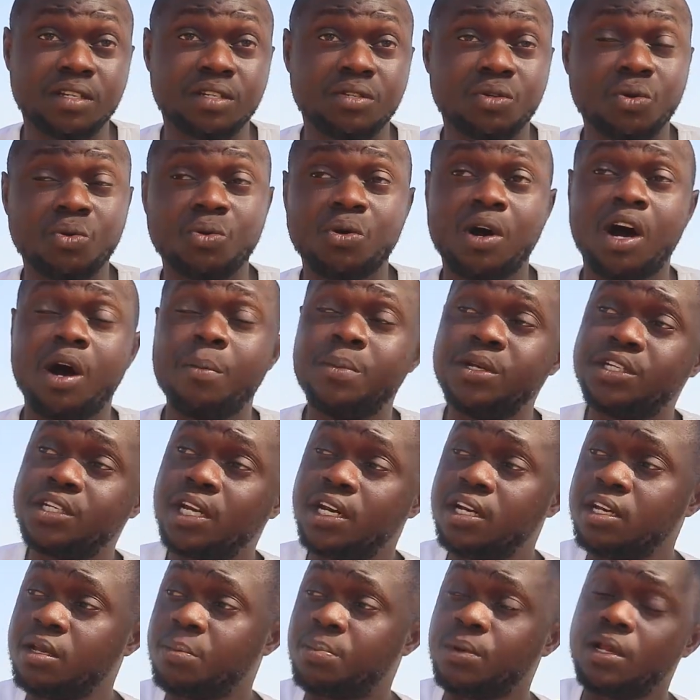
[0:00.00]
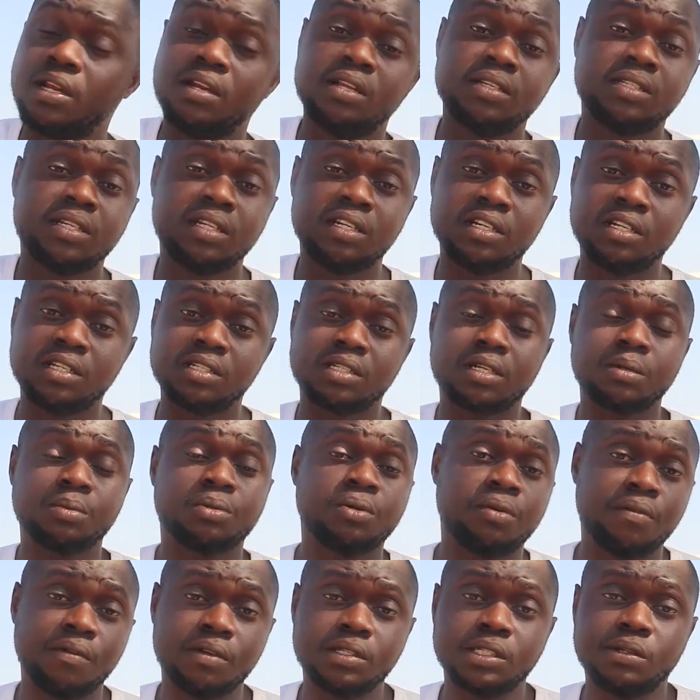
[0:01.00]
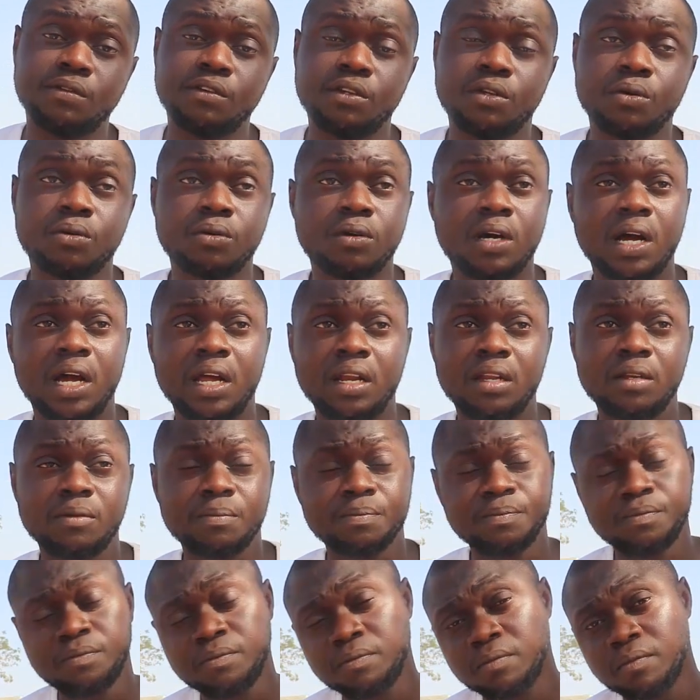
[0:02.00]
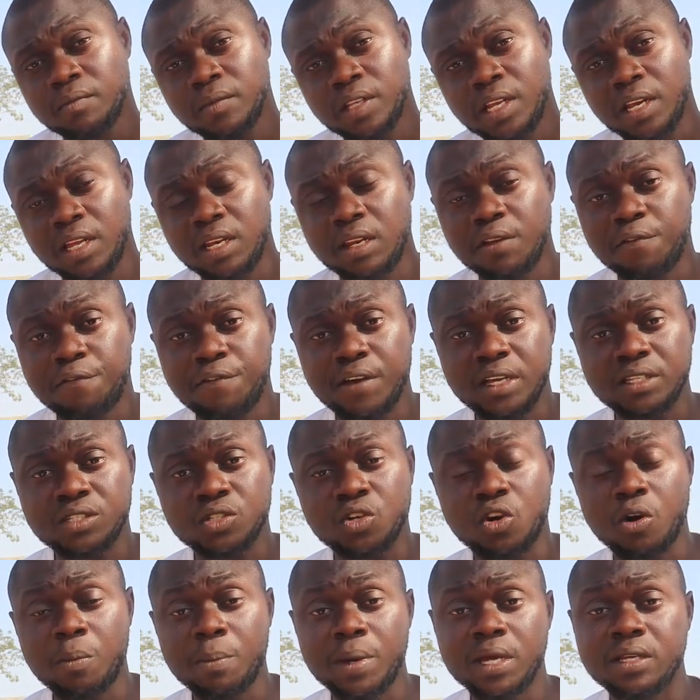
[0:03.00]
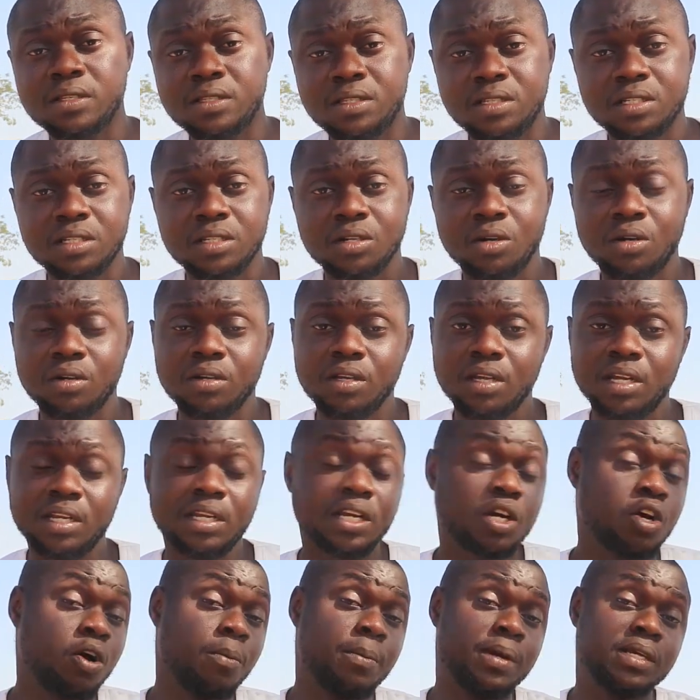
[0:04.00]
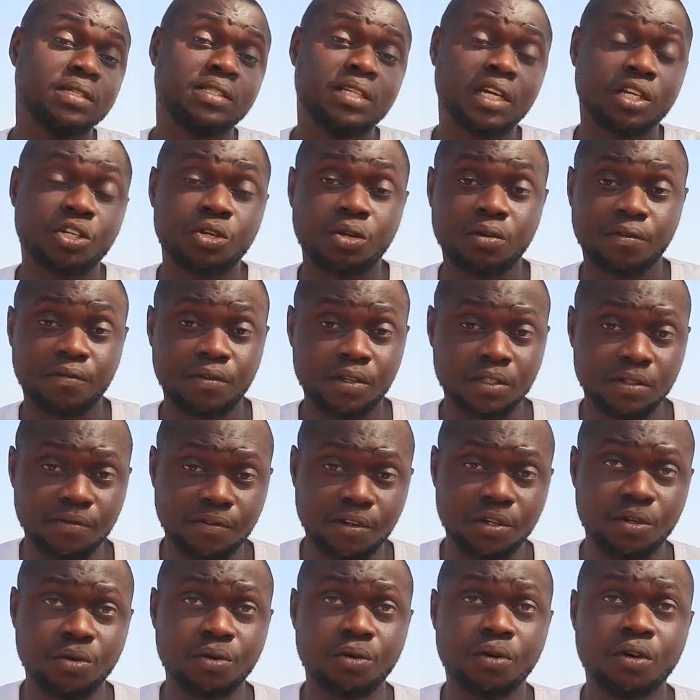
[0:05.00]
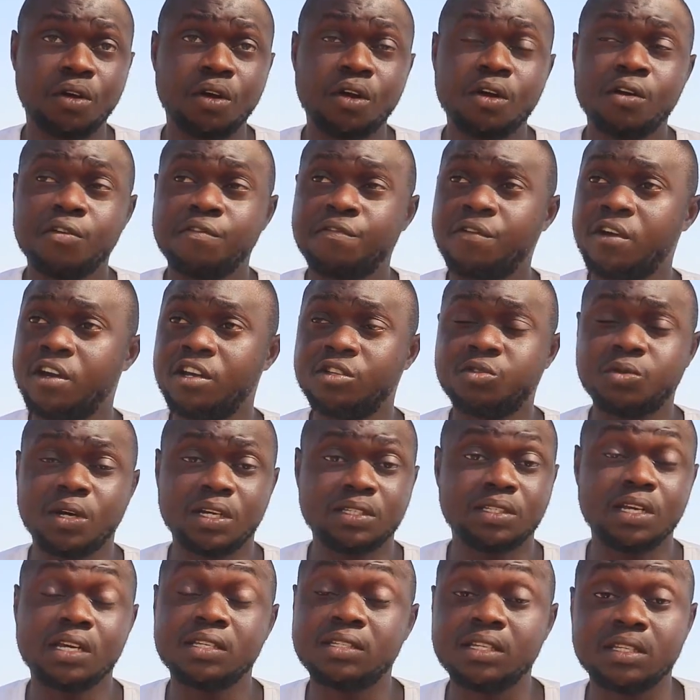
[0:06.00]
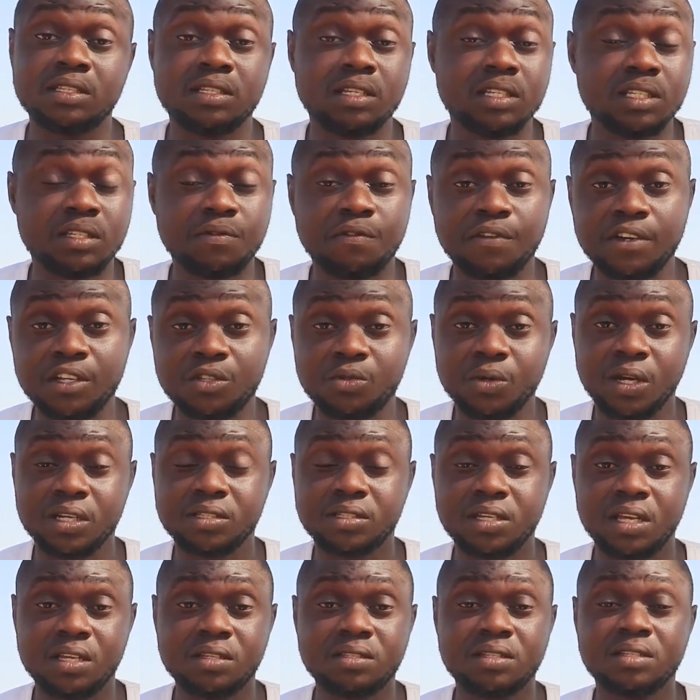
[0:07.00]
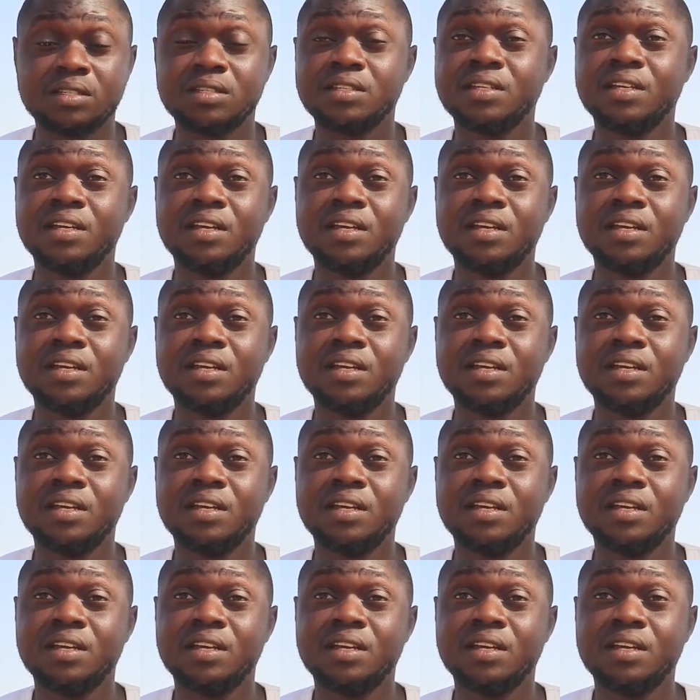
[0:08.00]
So I'll be sharing the playlist in the description of this video and in the first comment in the comment section of this video for you to access it. It's free to access.